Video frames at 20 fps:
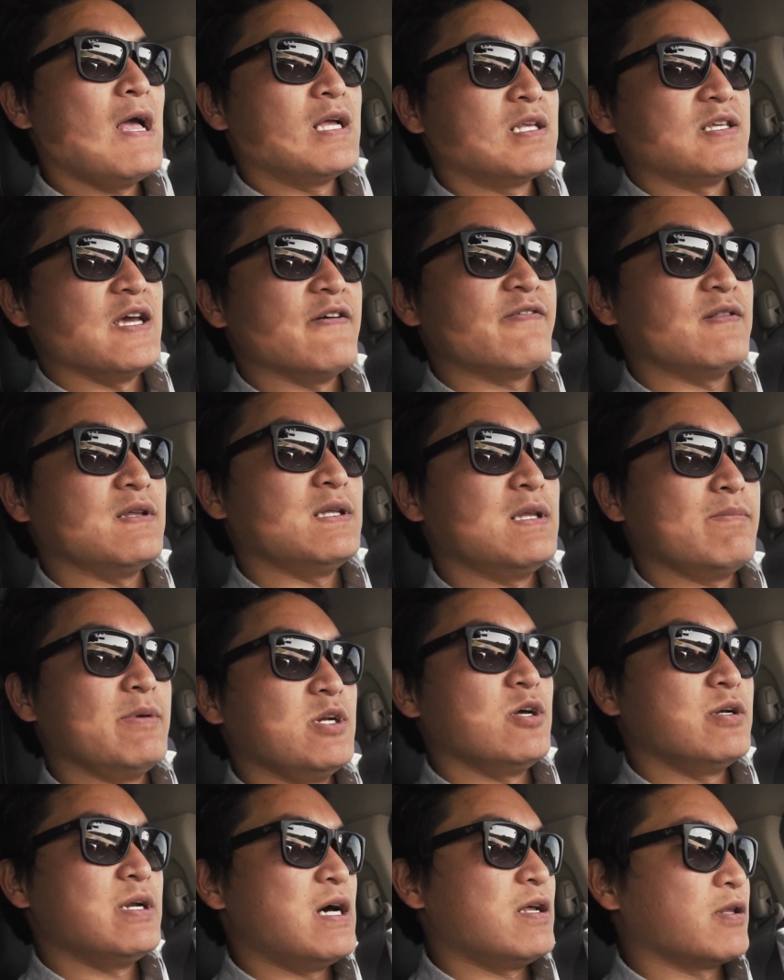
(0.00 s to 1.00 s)
definitely let me
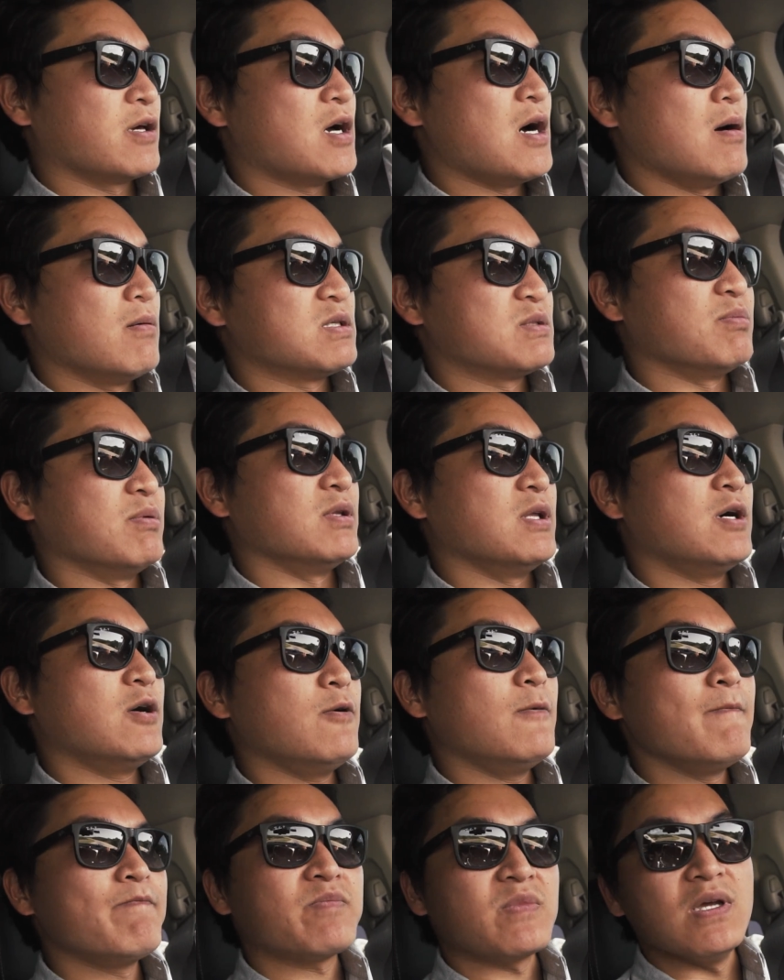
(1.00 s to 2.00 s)
know down in the comments below.